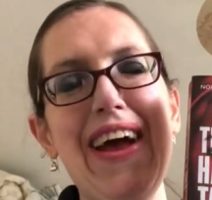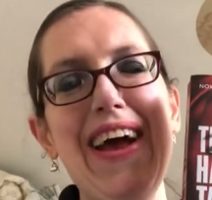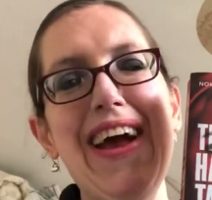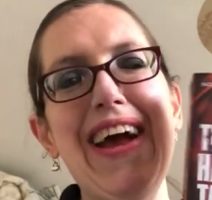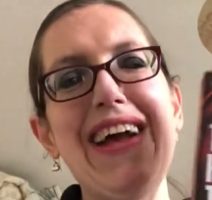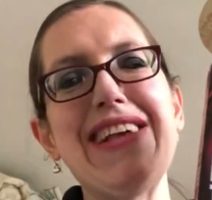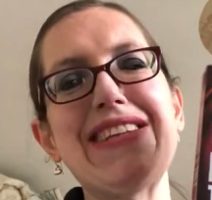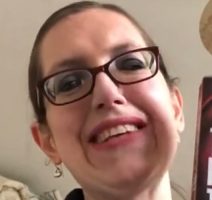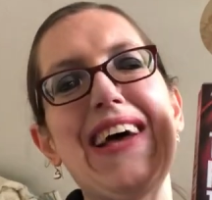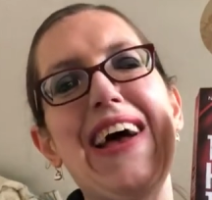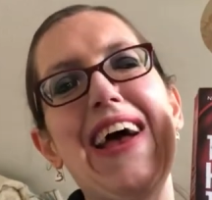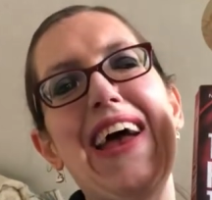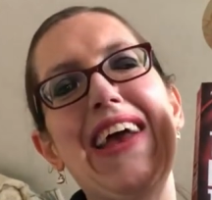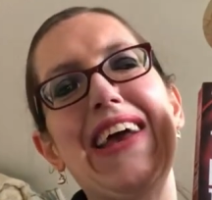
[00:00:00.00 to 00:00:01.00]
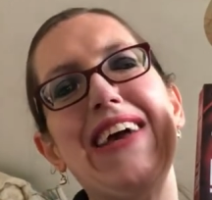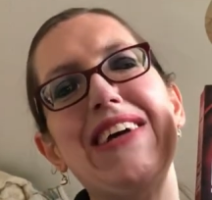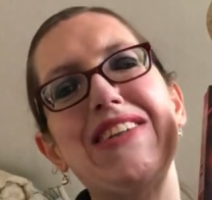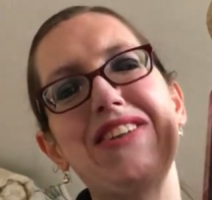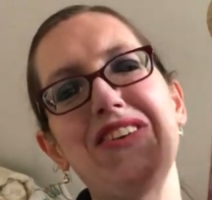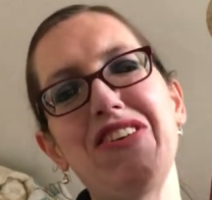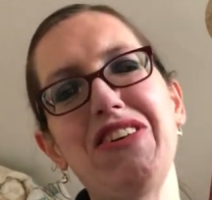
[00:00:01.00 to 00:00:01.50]
It's a
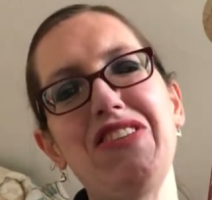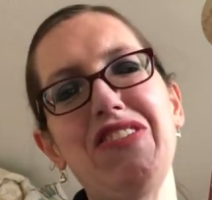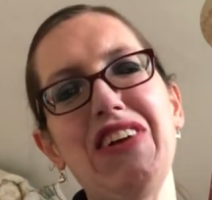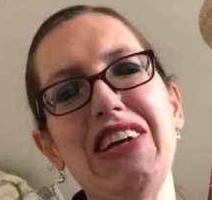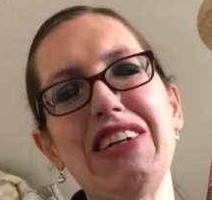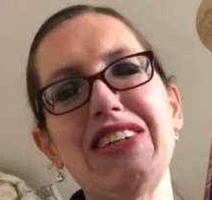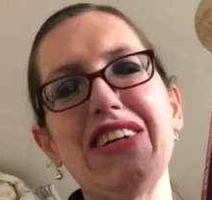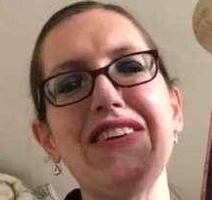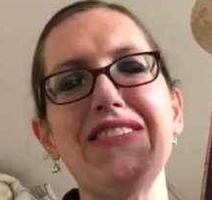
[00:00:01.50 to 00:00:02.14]
historical picture.